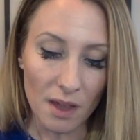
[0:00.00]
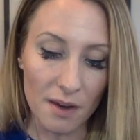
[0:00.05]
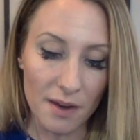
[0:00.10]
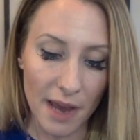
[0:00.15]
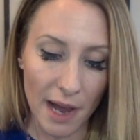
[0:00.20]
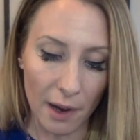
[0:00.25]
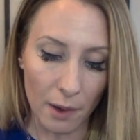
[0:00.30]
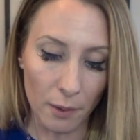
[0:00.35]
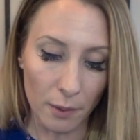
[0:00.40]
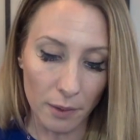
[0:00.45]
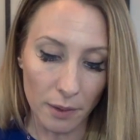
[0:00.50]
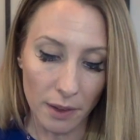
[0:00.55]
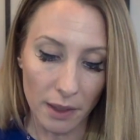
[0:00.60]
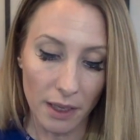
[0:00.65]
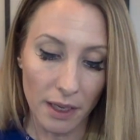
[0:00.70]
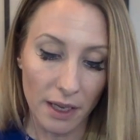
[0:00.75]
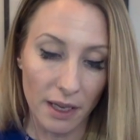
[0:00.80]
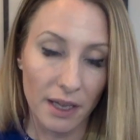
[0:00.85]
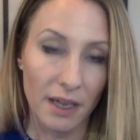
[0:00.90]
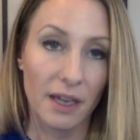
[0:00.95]
Now,
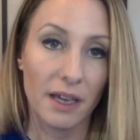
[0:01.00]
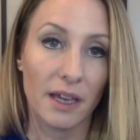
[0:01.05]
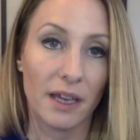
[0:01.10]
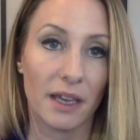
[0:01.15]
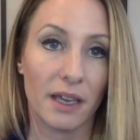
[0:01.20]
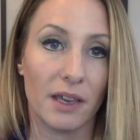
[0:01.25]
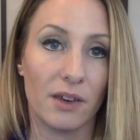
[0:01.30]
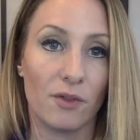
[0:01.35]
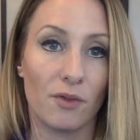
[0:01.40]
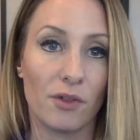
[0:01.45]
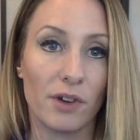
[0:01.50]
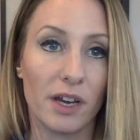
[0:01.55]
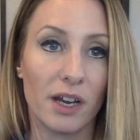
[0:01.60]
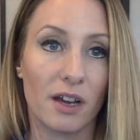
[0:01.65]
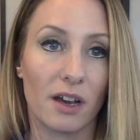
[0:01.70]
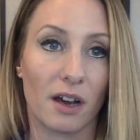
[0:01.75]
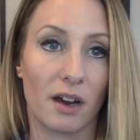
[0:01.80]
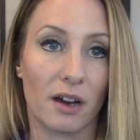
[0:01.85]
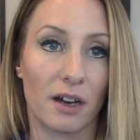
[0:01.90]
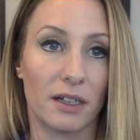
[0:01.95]
in
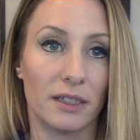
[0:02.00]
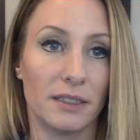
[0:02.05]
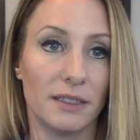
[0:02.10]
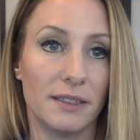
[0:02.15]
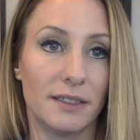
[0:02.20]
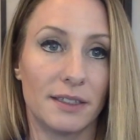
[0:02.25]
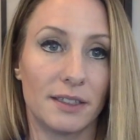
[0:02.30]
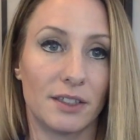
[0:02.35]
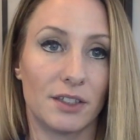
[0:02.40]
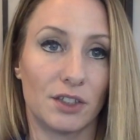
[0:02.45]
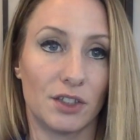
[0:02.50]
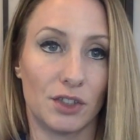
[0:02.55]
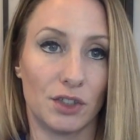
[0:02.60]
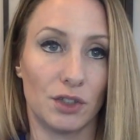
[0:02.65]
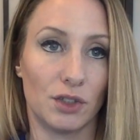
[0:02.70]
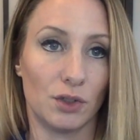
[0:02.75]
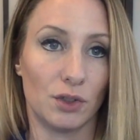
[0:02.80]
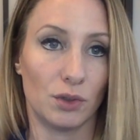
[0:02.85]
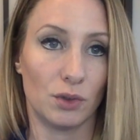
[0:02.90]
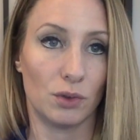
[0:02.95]
regards
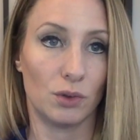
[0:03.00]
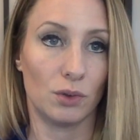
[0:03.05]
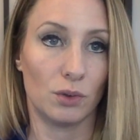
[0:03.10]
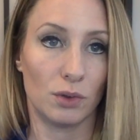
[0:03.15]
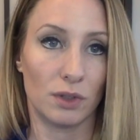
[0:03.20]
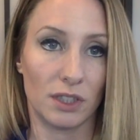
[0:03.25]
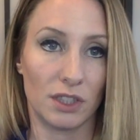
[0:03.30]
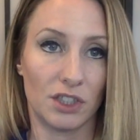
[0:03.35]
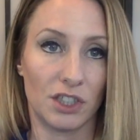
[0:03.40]
to the